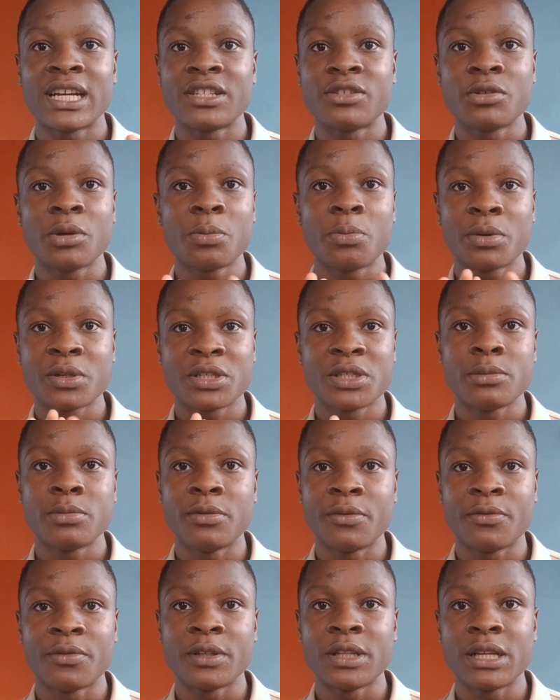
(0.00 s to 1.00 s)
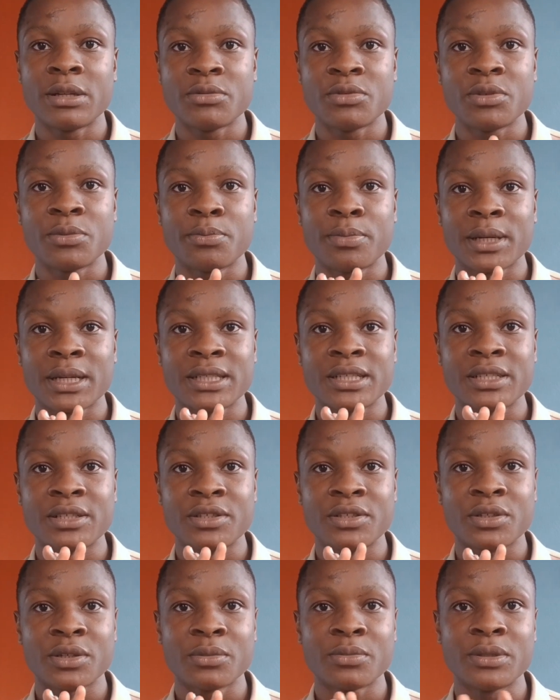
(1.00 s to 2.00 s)
it's not possible for them to pass
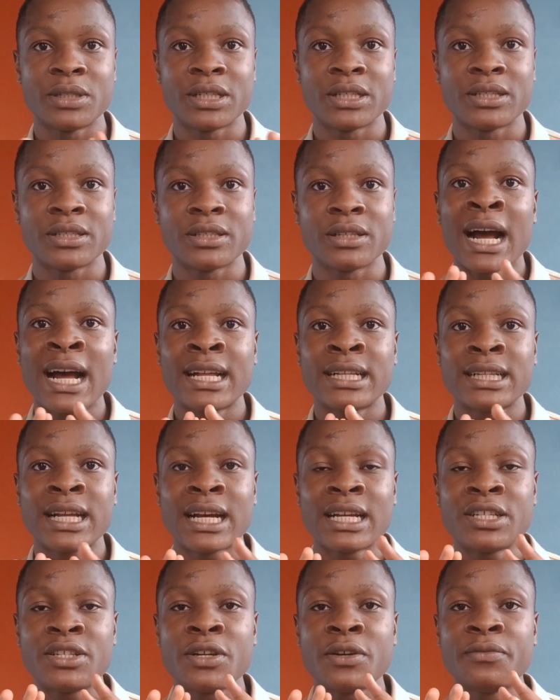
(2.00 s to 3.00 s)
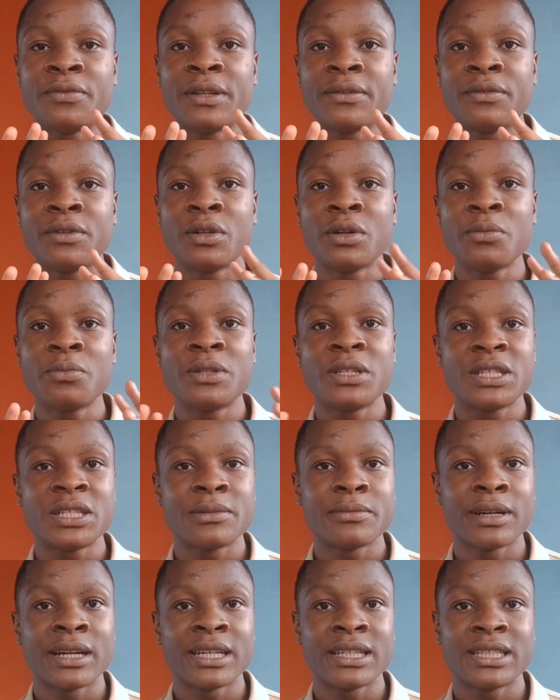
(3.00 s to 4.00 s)
this subject. And as you have developed this
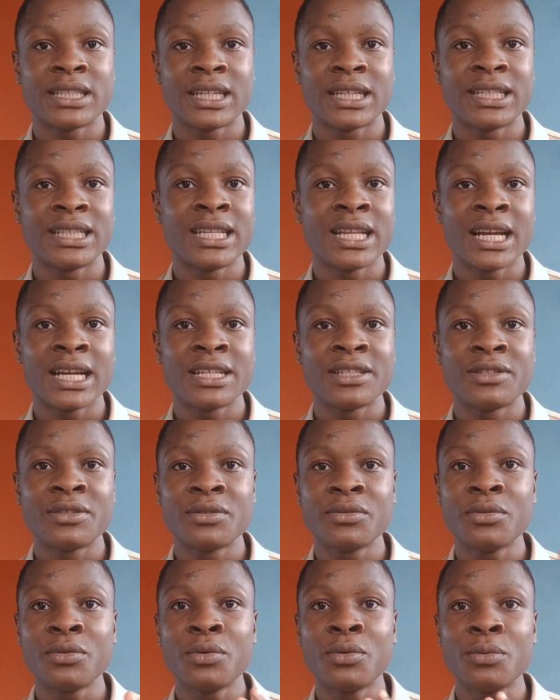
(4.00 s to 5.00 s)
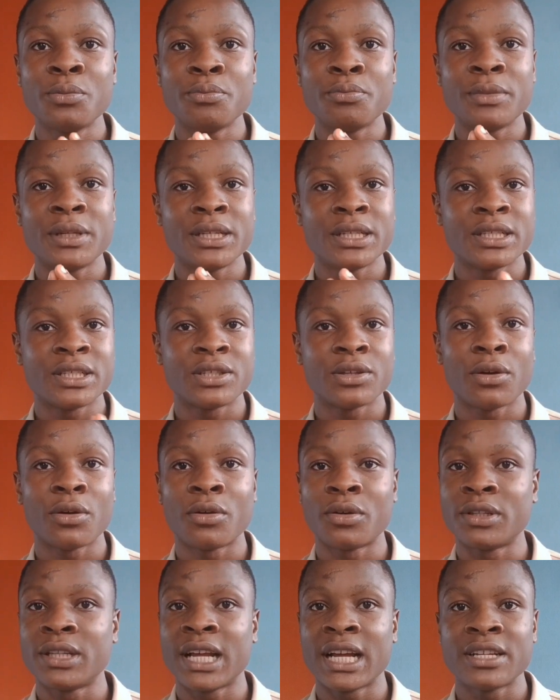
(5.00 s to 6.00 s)
mindset, there is no means
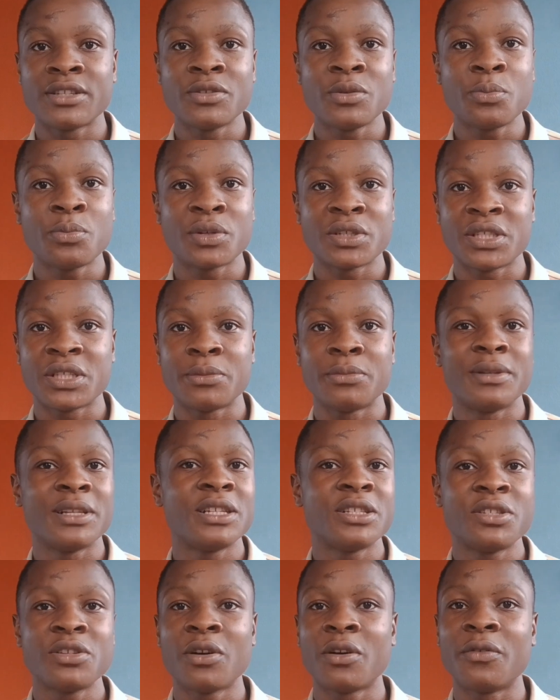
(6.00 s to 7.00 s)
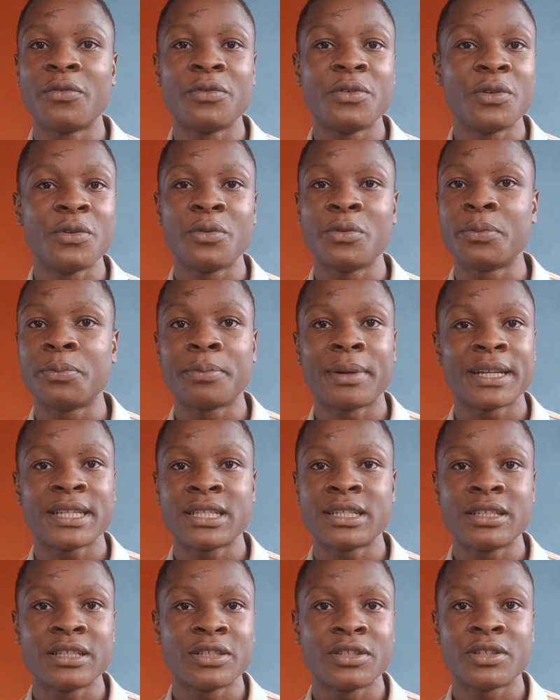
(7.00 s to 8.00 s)
or there is no possibility of you
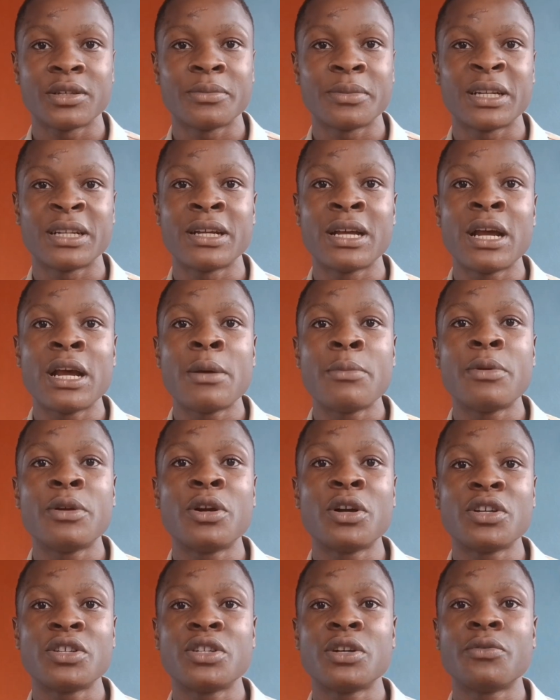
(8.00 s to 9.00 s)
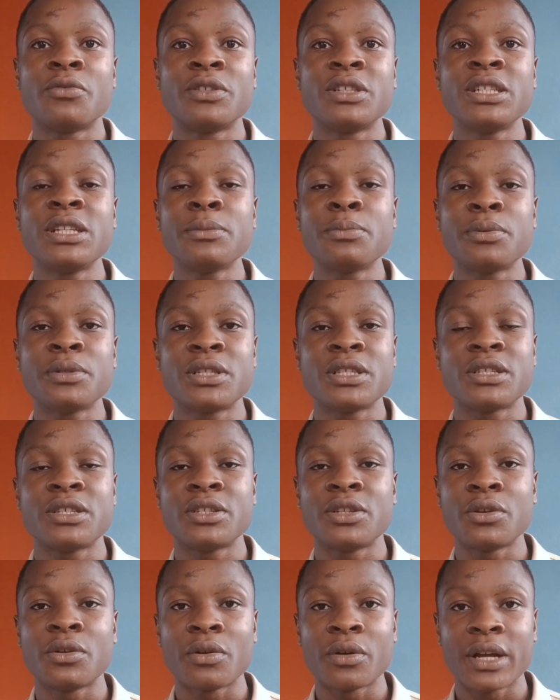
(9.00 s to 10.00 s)
passing this subject because you have already put it
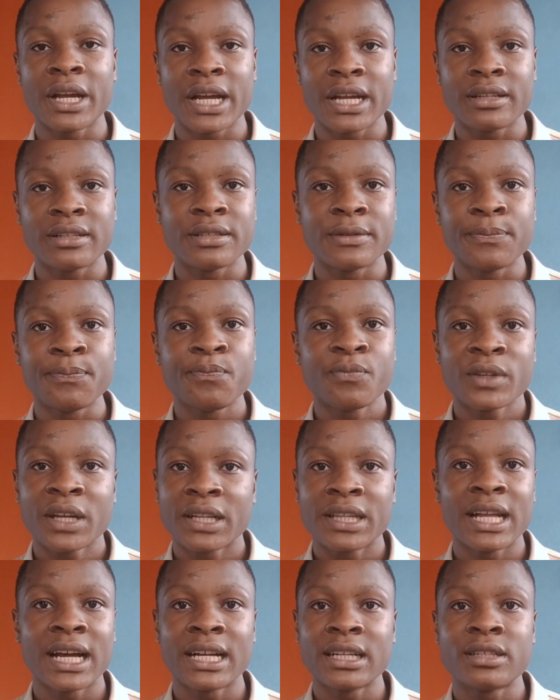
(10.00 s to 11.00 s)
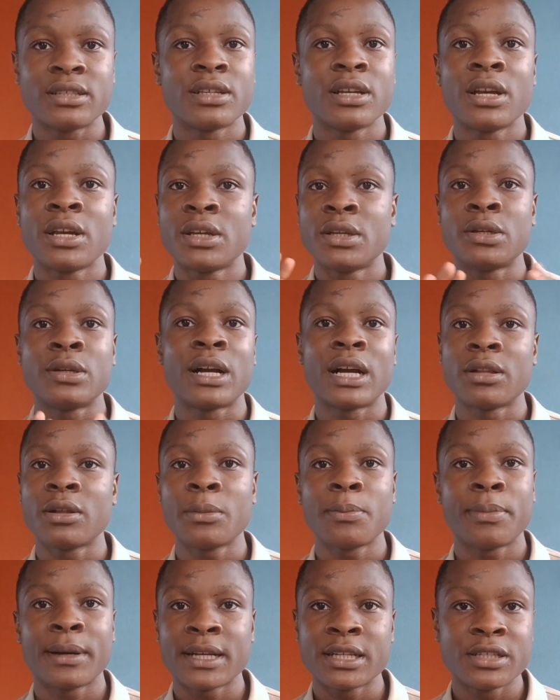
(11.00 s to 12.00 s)
in your head that you
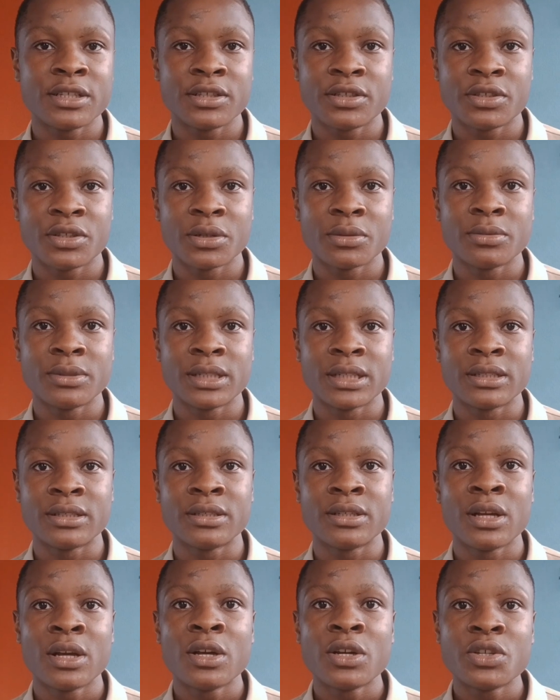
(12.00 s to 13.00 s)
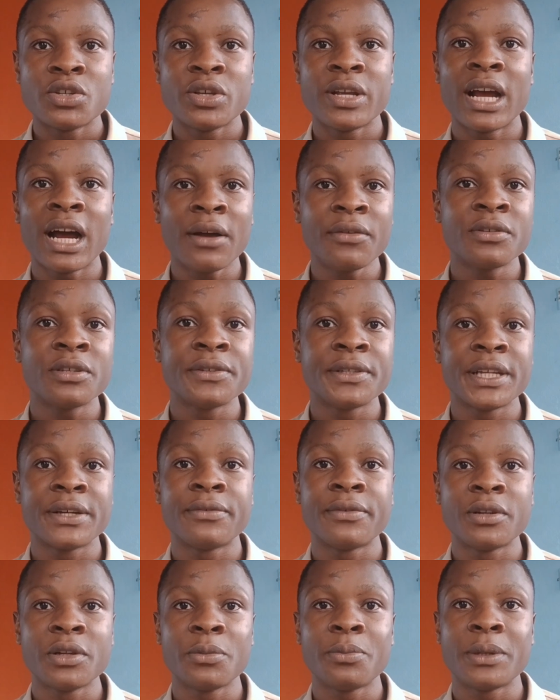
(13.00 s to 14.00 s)
cannot pass this subject. So you have to
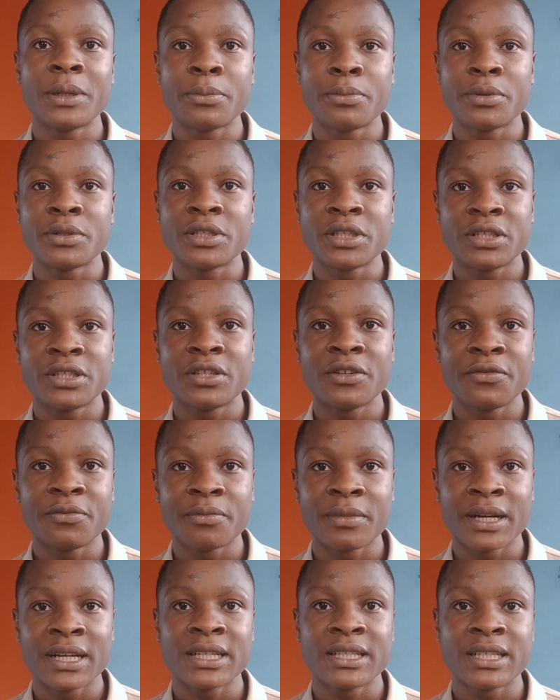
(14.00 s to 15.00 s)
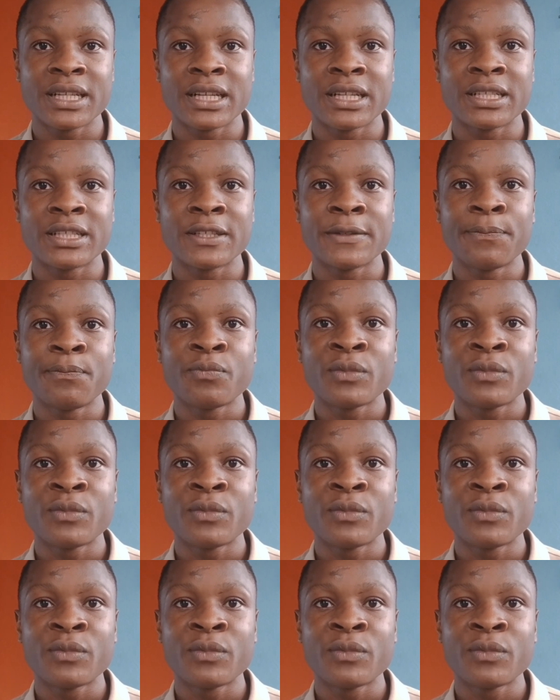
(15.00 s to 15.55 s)
develop a positive mindset.